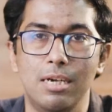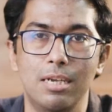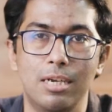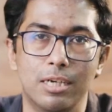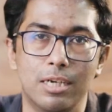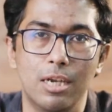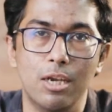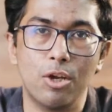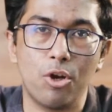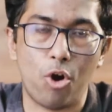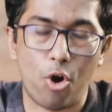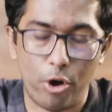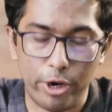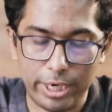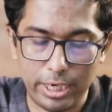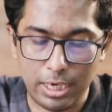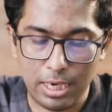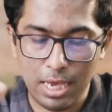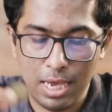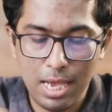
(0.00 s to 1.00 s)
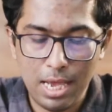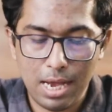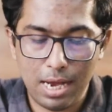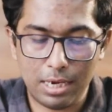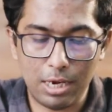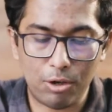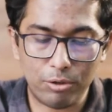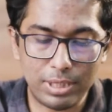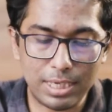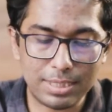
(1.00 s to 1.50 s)
a little coin.
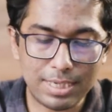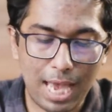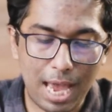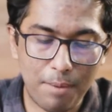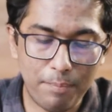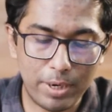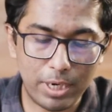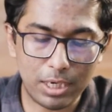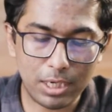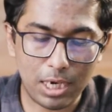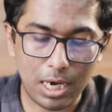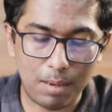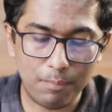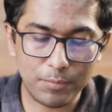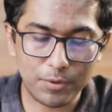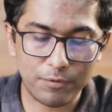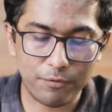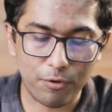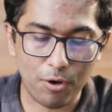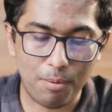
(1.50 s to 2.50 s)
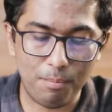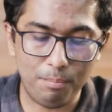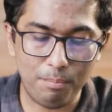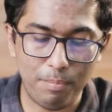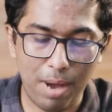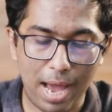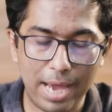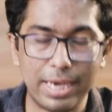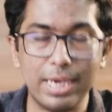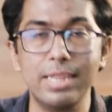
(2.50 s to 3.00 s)
And now this habit comes from
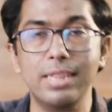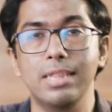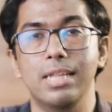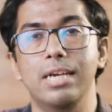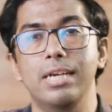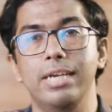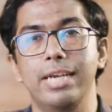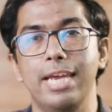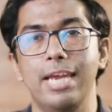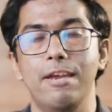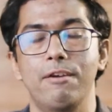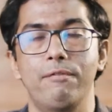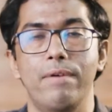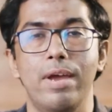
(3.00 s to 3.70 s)
back in the day